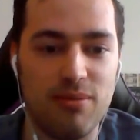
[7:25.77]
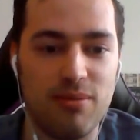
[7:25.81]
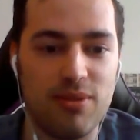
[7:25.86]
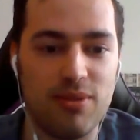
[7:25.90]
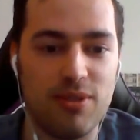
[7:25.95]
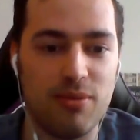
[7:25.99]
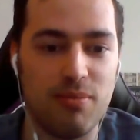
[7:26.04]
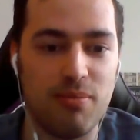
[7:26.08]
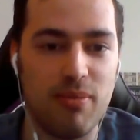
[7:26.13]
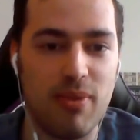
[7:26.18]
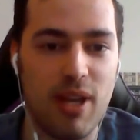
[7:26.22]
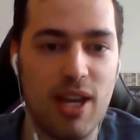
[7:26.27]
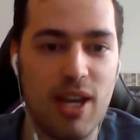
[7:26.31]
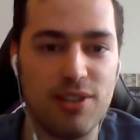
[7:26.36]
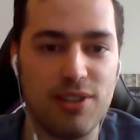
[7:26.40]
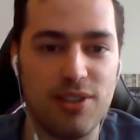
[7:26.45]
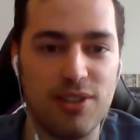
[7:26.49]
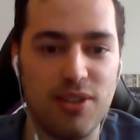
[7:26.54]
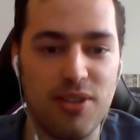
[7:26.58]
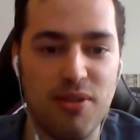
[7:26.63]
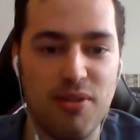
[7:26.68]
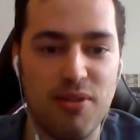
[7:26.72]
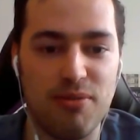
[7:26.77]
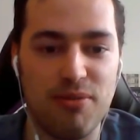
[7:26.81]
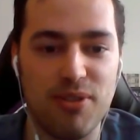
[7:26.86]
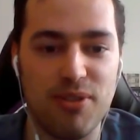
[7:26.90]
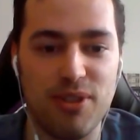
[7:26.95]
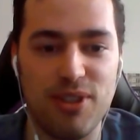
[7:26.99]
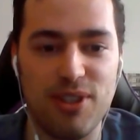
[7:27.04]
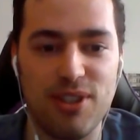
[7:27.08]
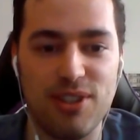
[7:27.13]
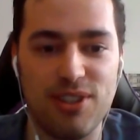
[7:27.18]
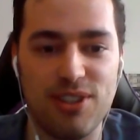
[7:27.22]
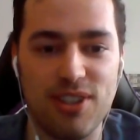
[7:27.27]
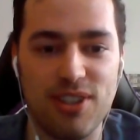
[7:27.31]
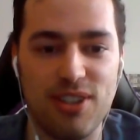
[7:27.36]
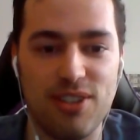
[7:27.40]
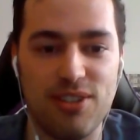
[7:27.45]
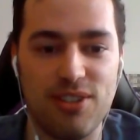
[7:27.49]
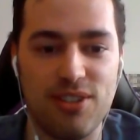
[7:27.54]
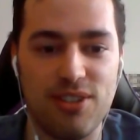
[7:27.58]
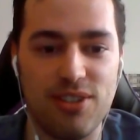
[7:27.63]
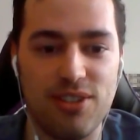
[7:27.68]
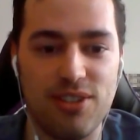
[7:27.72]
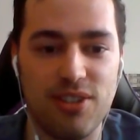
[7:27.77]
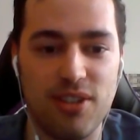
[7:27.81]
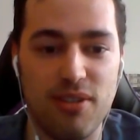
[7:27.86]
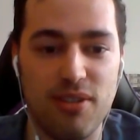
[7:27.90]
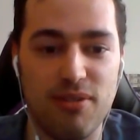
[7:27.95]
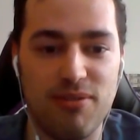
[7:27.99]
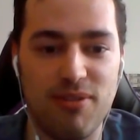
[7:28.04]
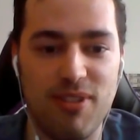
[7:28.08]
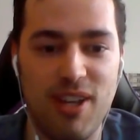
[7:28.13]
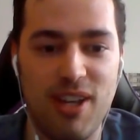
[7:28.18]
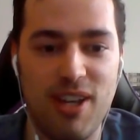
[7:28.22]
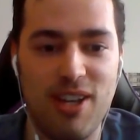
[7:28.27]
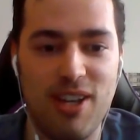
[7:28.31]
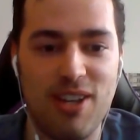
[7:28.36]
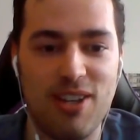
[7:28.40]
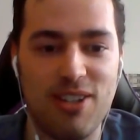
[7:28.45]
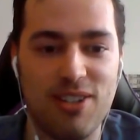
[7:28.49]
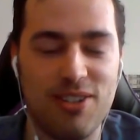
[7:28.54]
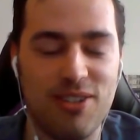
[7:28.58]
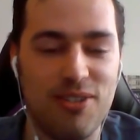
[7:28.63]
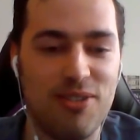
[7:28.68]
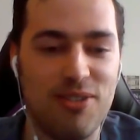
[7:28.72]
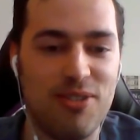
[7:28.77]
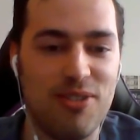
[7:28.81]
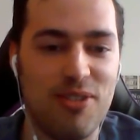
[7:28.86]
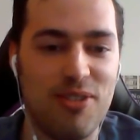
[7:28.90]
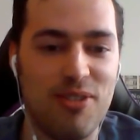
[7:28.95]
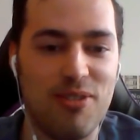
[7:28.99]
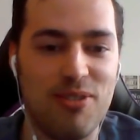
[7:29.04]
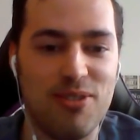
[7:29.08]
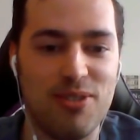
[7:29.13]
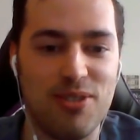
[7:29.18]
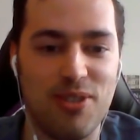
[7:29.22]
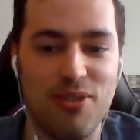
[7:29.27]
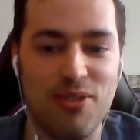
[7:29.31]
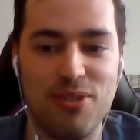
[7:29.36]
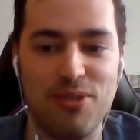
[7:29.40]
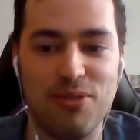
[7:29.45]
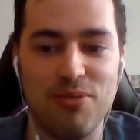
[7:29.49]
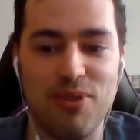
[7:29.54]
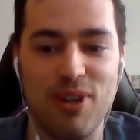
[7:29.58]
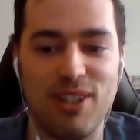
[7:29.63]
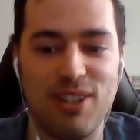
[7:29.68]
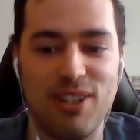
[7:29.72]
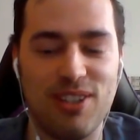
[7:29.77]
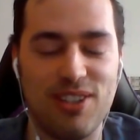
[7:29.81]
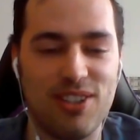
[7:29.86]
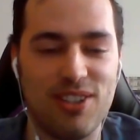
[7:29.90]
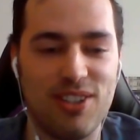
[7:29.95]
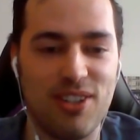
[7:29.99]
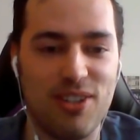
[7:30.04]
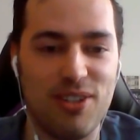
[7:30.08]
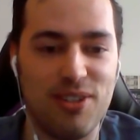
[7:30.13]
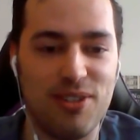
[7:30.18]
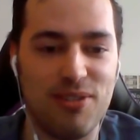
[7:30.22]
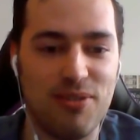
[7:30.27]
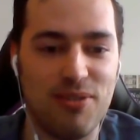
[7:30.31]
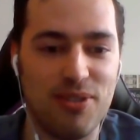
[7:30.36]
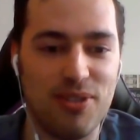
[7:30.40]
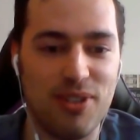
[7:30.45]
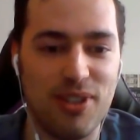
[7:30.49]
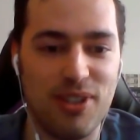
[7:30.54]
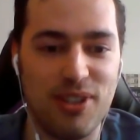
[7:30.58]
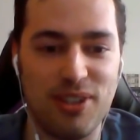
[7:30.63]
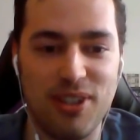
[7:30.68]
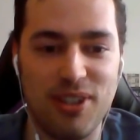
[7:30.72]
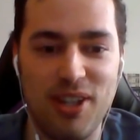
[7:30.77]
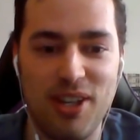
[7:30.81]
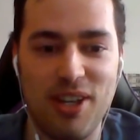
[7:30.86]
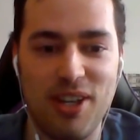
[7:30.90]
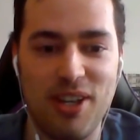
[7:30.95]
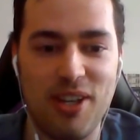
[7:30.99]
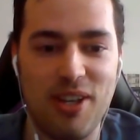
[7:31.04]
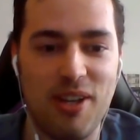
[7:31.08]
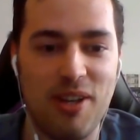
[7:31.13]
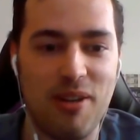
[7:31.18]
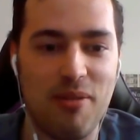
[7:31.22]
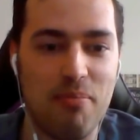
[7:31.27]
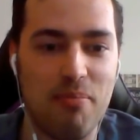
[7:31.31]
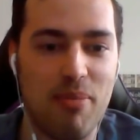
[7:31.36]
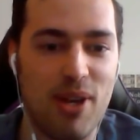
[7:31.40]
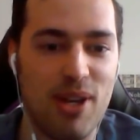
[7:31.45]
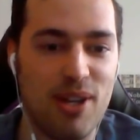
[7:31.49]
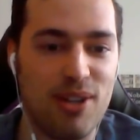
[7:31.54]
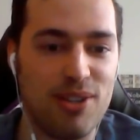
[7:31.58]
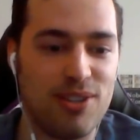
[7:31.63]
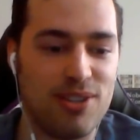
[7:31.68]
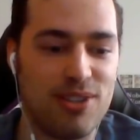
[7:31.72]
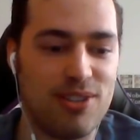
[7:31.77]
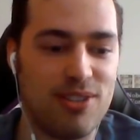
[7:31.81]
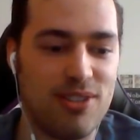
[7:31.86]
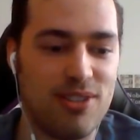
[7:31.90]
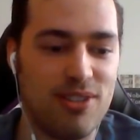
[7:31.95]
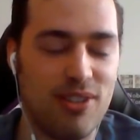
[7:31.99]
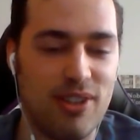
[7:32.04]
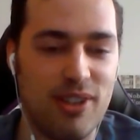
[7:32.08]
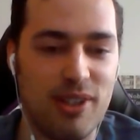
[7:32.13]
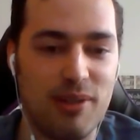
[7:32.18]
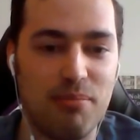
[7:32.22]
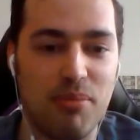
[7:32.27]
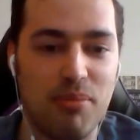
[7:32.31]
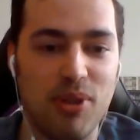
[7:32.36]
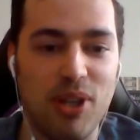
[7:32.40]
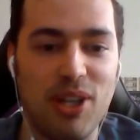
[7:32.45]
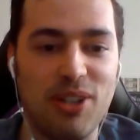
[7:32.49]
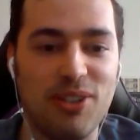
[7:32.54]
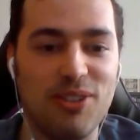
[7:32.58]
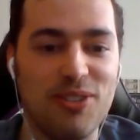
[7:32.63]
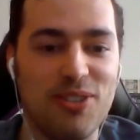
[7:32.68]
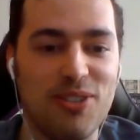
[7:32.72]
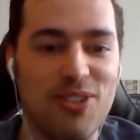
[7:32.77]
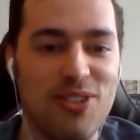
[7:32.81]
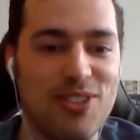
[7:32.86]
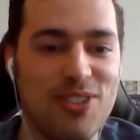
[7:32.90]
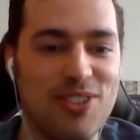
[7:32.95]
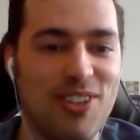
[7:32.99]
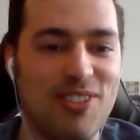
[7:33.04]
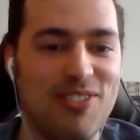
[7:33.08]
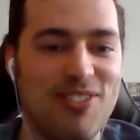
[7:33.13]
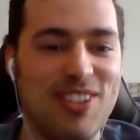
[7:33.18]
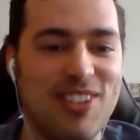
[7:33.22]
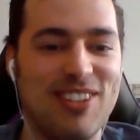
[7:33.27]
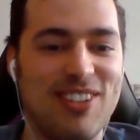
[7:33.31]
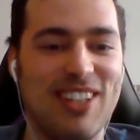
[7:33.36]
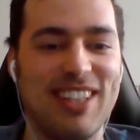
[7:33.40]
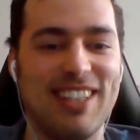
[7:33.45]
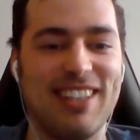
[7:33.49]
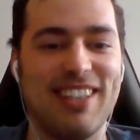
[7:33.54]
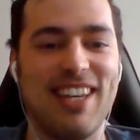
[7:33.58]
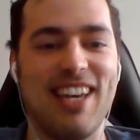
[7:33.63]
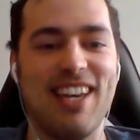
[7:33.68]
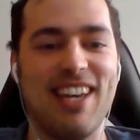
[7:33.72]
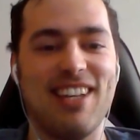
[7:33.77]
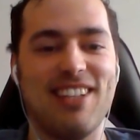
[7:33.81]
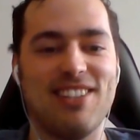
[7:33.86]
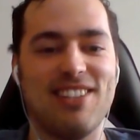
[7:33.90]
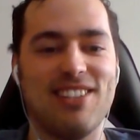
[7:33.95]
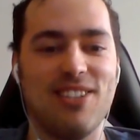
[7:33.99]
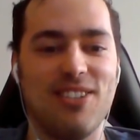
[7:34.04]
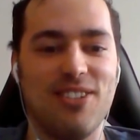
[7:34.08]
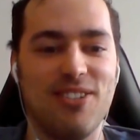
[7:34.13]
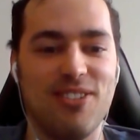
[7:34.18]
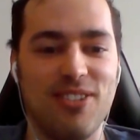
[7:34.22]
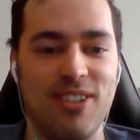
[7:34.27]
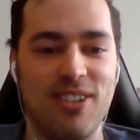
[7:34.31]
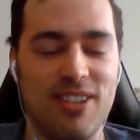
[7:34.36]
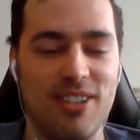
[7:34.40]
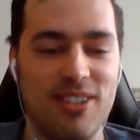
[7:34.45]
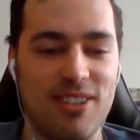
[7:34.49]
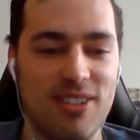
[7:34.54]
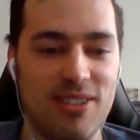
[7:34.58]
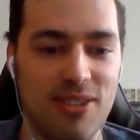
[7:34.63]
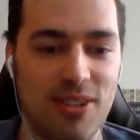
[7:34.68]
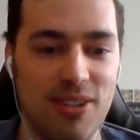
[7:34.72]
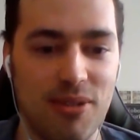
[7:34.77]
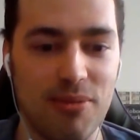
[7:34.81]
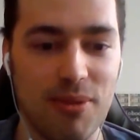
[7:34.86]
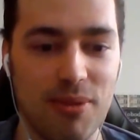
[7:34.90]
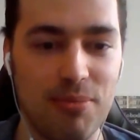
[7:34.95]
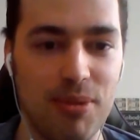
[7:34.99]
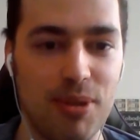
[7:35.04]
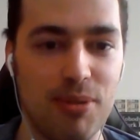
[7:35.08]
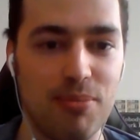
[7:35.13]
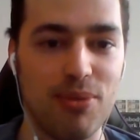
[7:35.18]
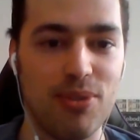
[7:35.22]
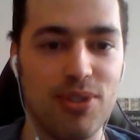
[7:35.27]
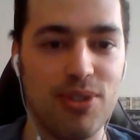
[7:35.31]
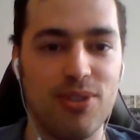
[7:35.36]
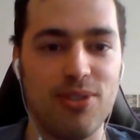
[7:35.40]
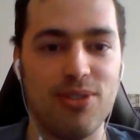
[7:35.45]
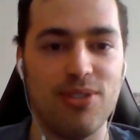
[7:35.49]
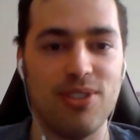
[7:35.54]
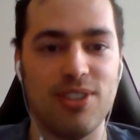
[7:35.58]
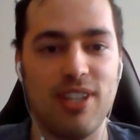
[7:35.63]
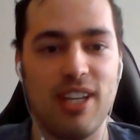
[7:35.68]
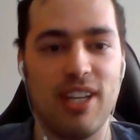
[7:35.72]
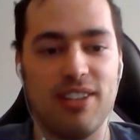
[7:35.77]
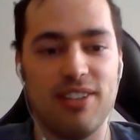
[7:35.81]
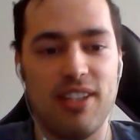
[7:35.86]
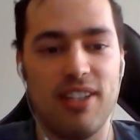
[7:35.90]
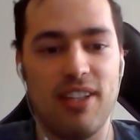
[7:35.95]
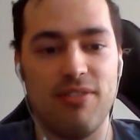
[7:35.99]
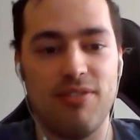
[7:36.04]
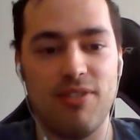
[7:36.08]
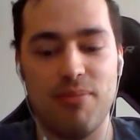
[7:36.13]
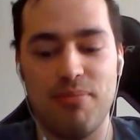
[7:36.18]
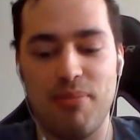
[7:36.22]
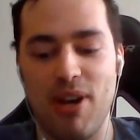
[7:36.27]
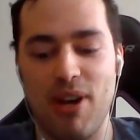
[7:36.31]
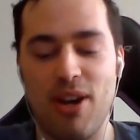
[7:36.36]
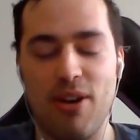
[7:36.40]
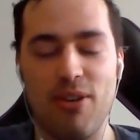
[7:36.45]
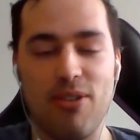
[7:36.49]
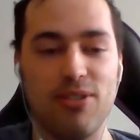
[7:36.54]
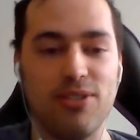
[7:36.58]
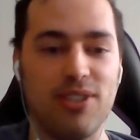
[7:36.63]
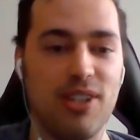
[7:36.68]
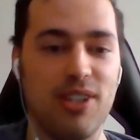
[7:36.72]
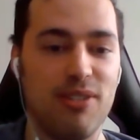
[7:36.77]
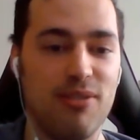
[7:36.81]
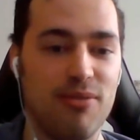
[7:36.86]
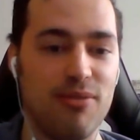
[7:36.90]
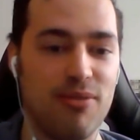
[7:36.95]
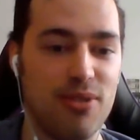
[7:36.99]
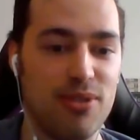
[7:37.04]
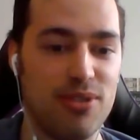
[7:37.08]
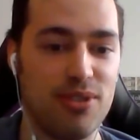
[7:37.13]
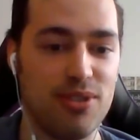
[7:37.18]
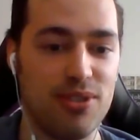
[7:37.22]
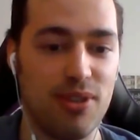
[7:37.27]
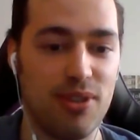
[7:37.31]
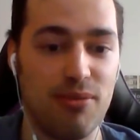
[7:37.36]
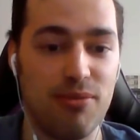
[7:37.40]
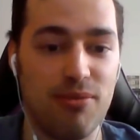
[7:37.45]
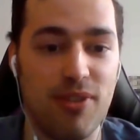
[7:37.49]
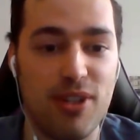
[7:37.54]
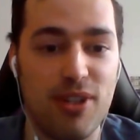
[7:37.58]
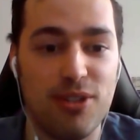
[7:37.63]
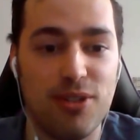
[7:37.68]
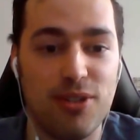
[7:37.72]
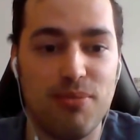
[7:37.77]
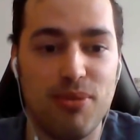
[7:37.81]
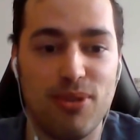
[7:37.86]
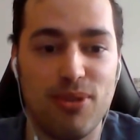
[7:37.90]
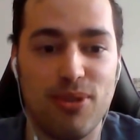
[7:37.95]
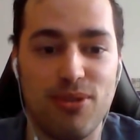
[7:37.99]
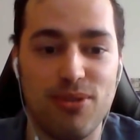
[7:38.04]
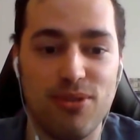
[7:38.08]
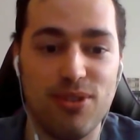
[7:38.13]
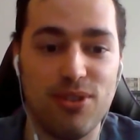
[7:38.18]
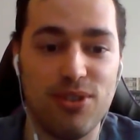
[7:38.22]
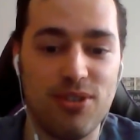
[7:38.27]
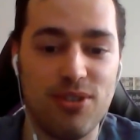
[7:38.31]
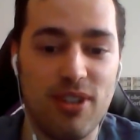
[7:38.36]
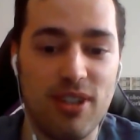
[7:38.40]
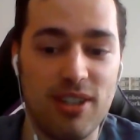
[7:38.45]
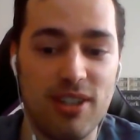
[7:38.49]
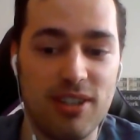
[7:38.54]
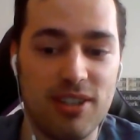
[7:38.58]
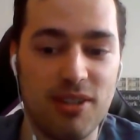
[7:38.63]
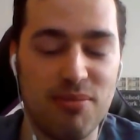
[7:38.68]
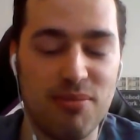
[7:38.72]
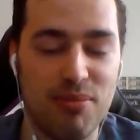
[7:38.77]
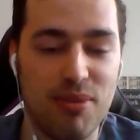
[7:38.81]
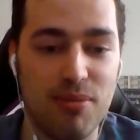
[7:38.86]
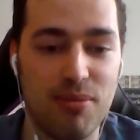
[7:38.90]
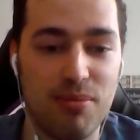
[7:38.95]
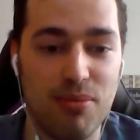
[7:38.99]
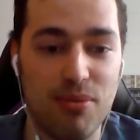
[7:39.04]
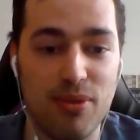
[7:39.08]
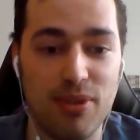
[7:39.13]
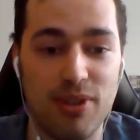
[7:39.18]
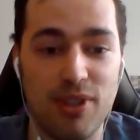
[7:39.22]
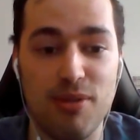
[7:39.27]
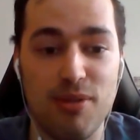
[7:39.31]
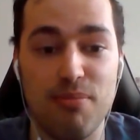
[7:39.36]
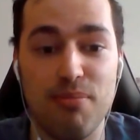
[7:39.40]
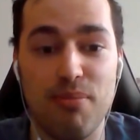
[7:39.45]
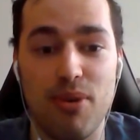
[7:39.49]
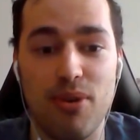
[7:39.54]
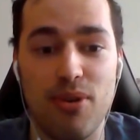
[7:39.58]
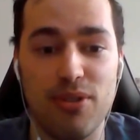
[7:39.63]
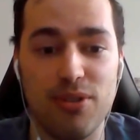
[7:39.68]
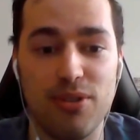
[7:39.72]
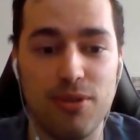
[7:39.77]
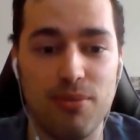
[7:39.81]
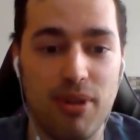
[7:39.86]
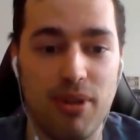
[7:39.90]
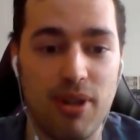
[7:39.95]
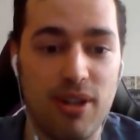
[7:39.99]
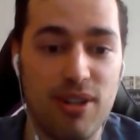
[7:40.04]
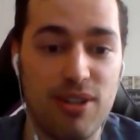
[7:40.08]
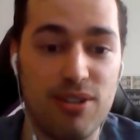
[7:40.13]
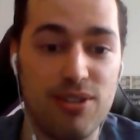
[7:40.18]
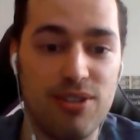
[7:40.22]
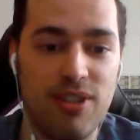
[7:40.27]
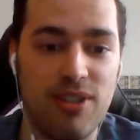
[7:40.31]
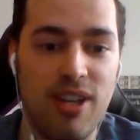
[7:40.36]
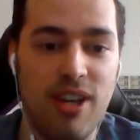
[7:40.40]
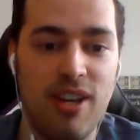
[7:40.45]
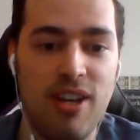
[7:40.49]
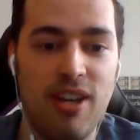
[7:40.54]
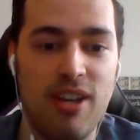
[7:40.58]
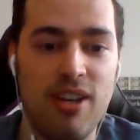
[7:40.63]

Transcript: some SEO affiliate sites and stuff. So, I was always ranking sites for like best like blender or something like that. So, when people search that, they have the buyer intent, versus on Facebook, you're just trying to get people with impulse buys.